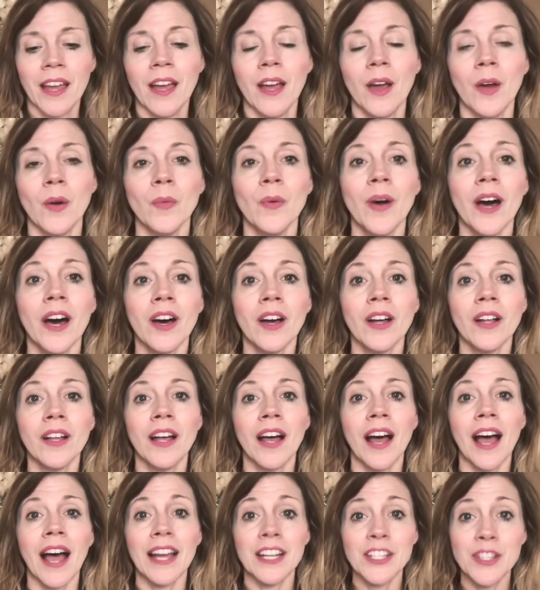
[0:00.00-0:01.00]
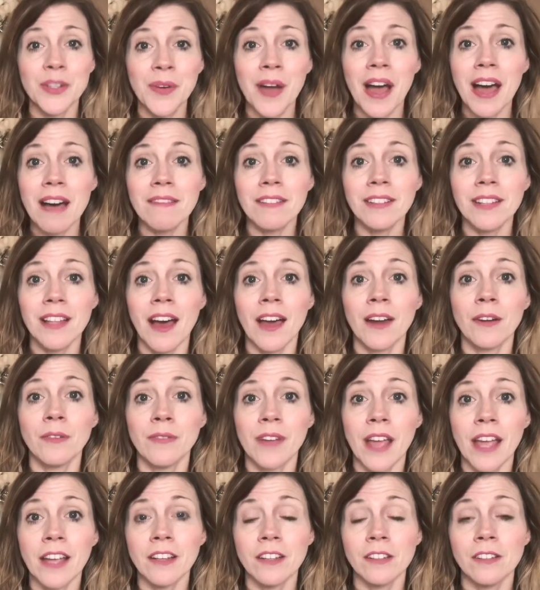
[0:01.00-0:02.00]
Well, I do have a lot of
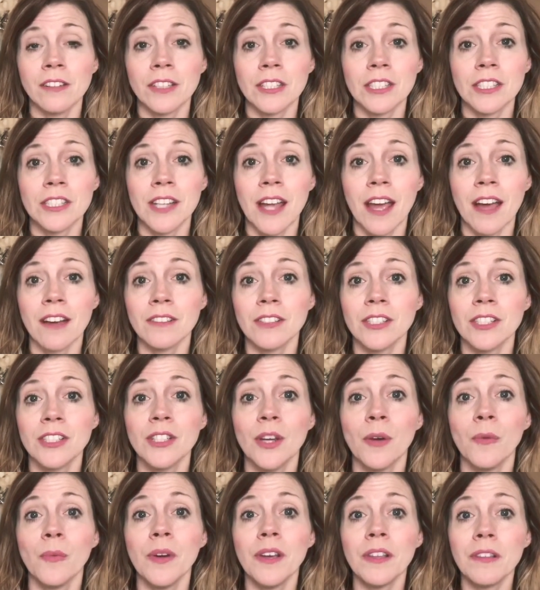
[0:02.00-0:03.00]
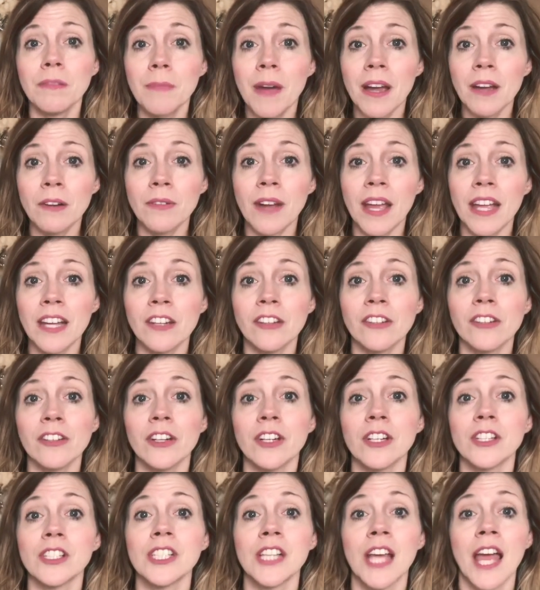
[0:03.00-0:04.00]
regulars now. So with my
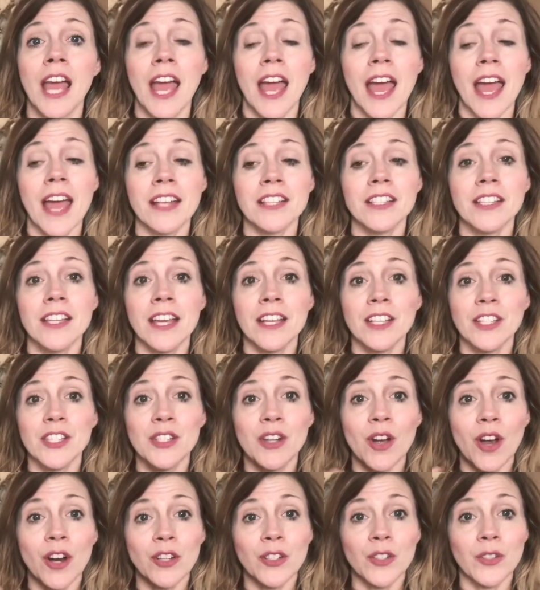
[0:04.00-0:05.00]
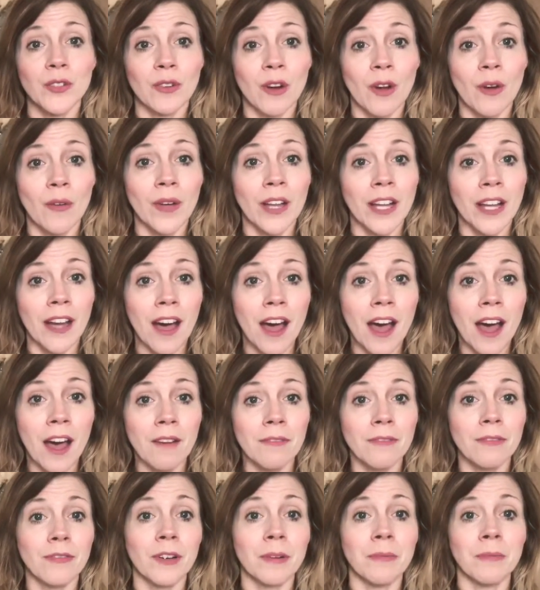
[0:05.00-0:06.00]
regulars, as they start growing
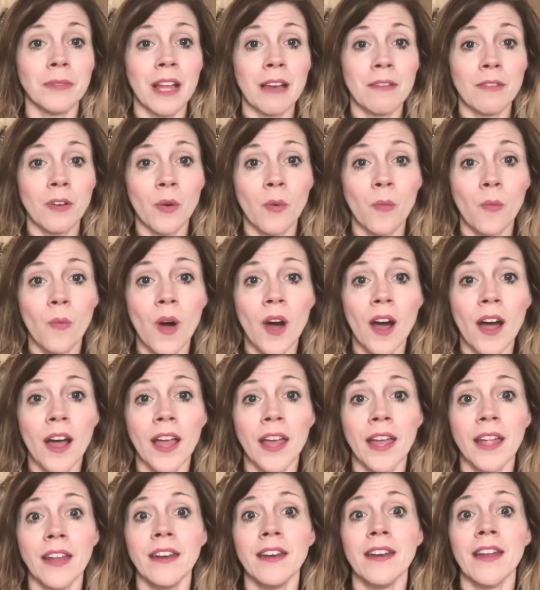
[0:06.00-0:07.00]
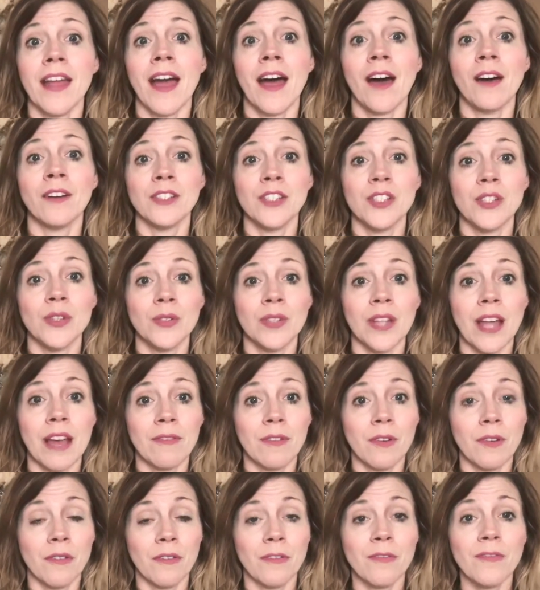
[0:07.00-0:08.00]
up from level 1 now to
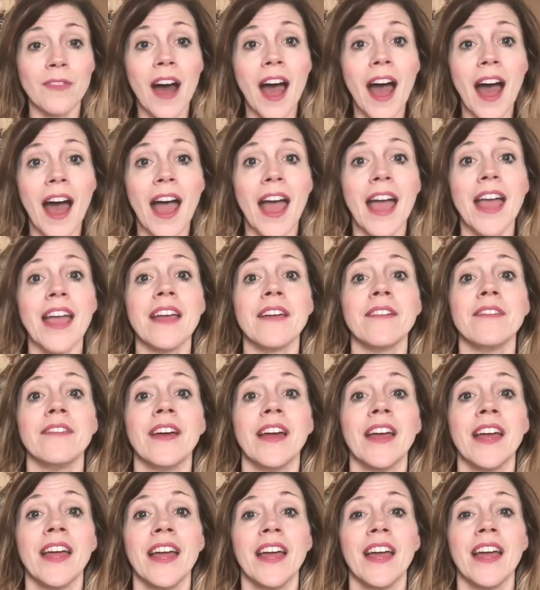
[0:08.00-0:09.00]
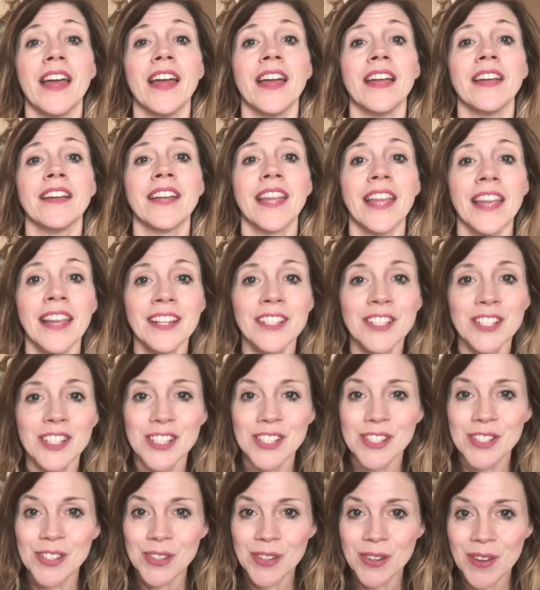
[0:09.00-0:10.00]
level 5, can't
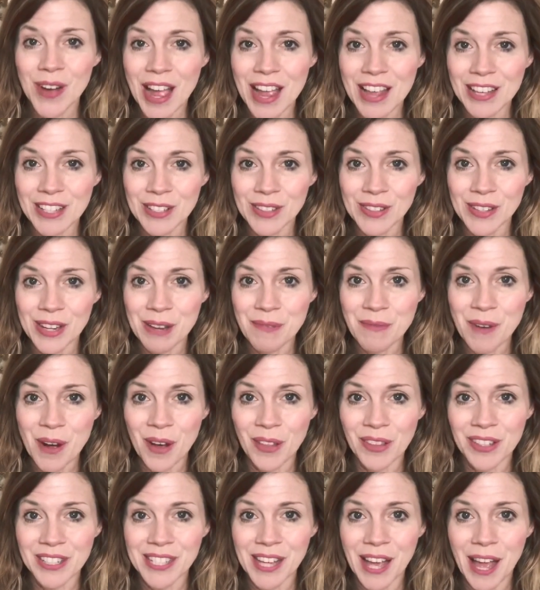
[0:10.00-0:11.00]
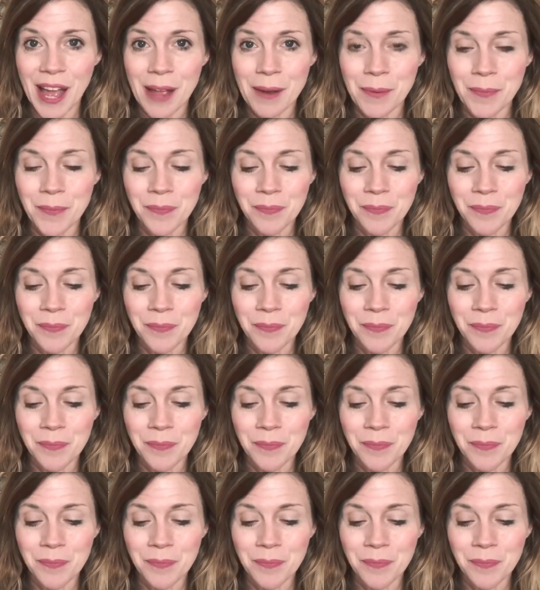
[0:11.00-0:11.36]
just do ice cream all the time.